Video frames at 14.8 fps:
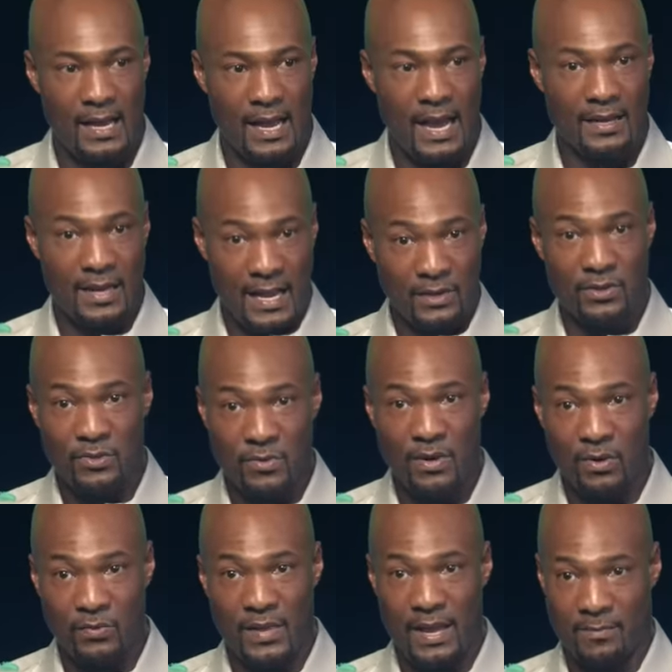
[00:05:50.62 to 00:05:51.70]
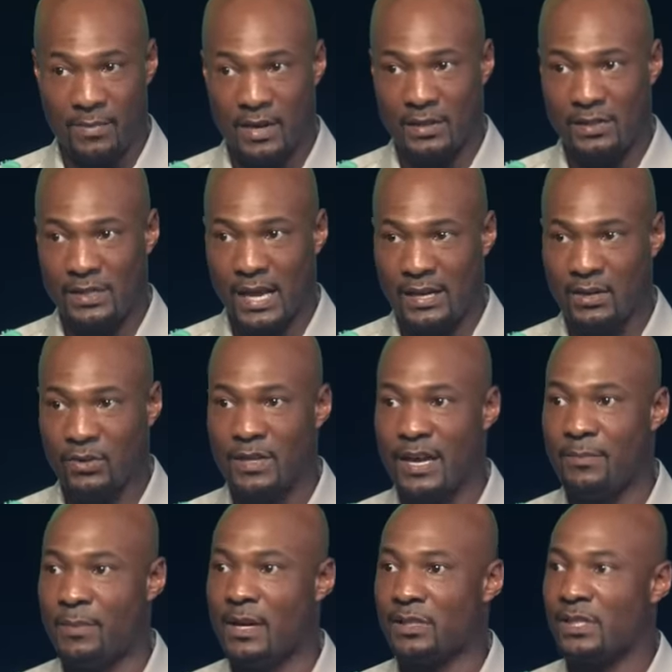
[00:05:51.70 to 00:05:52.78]
I, I, do know that much. I know
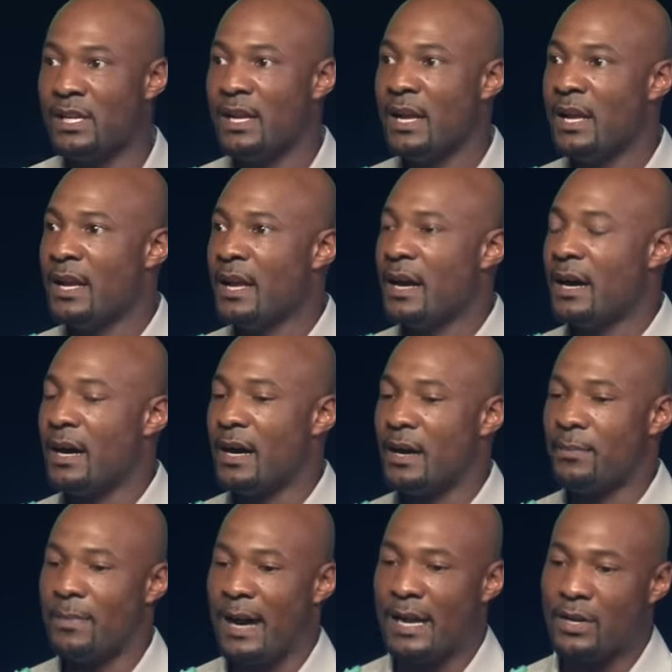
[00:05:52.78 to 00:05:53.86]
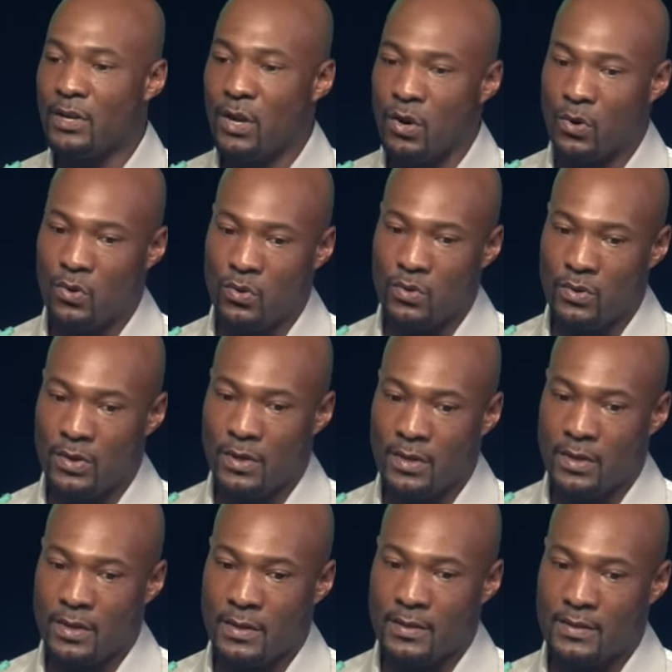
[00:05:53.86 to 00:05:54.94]
that much. Um, I know
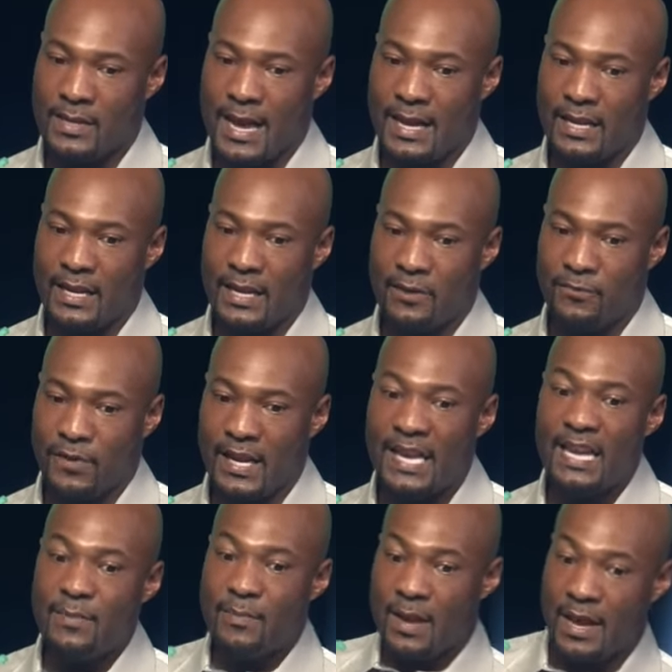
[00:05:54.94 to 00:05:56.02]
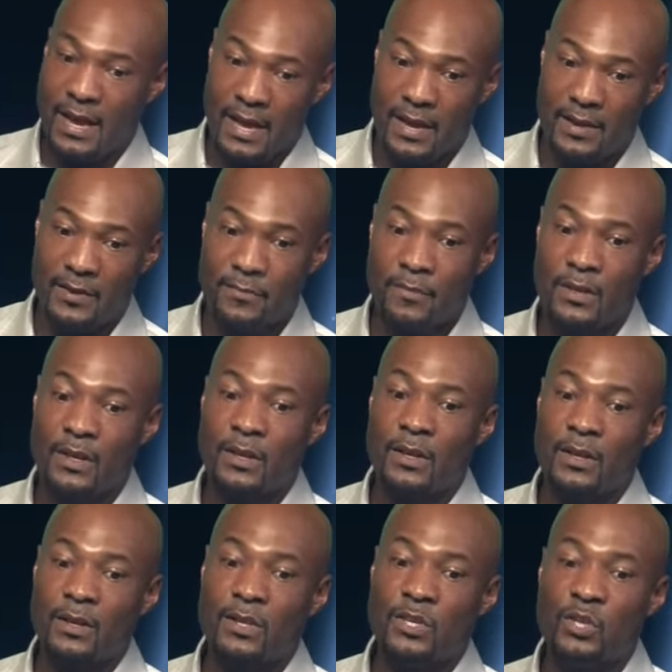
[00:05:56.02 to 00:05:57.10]
that if He Man
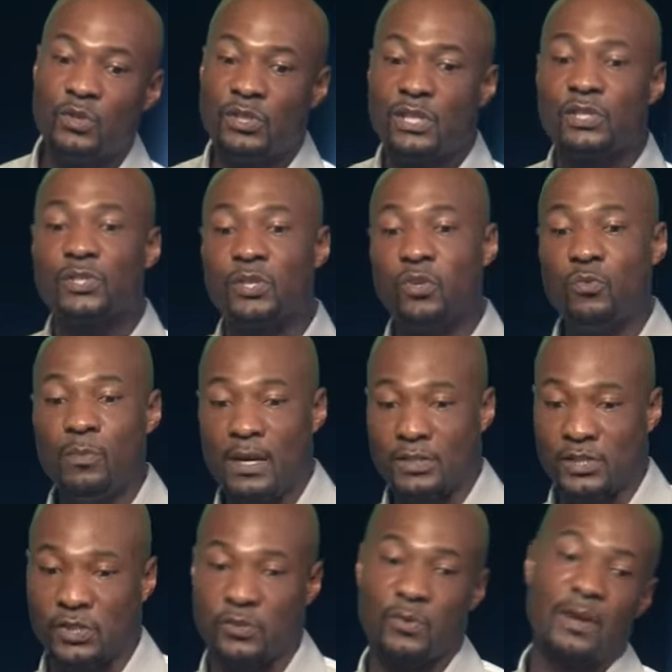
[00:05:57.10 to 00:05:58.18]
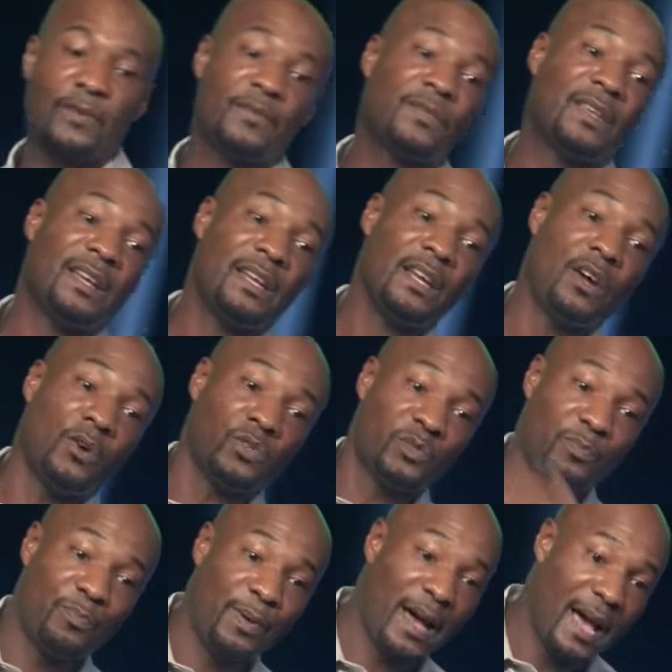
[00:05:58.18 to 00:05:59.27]
uses too much strength, then he goes
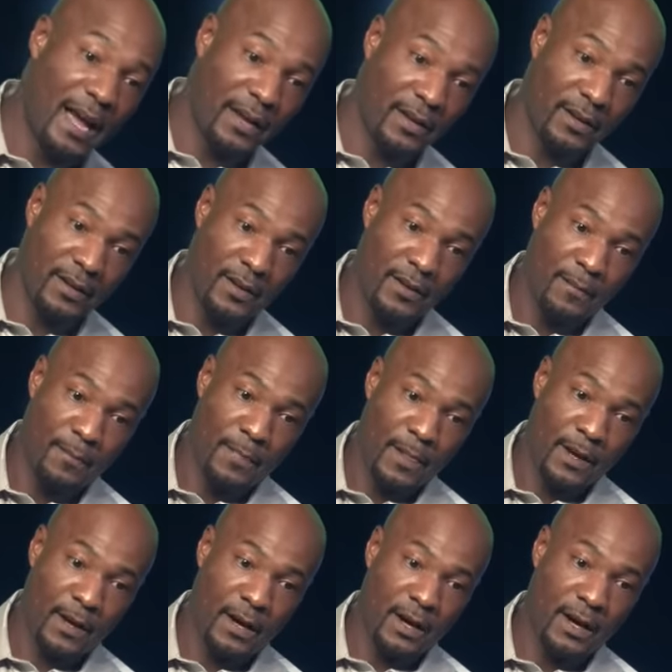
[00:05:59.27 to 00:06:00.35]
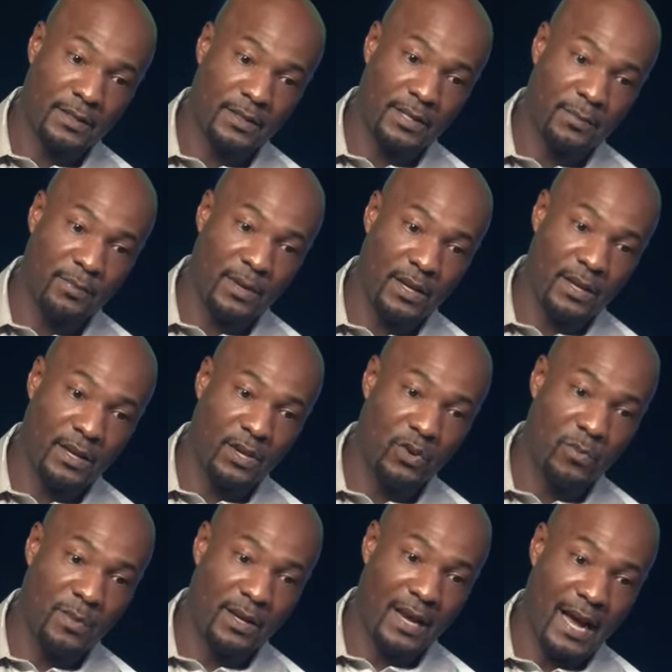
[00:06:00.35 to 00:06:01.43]
back uh, to being
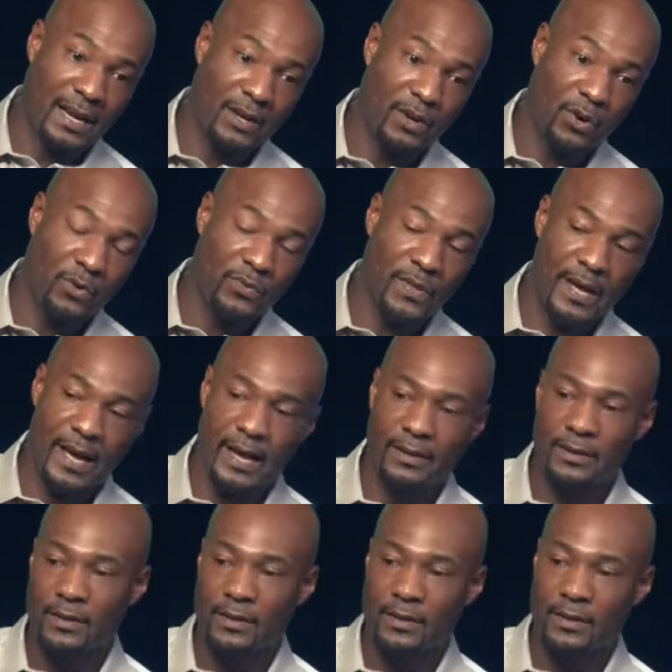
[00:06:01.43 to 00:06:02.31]
human. I know that